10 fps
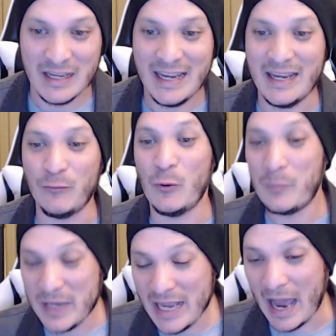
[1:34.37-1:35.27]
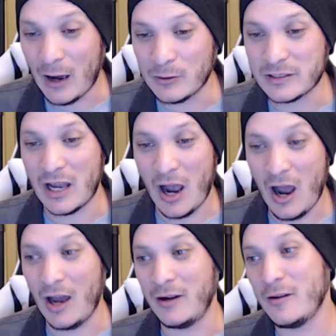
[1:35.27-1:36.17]
It will be out
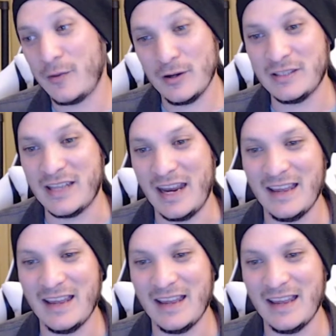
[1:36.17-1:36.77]
on Thursday,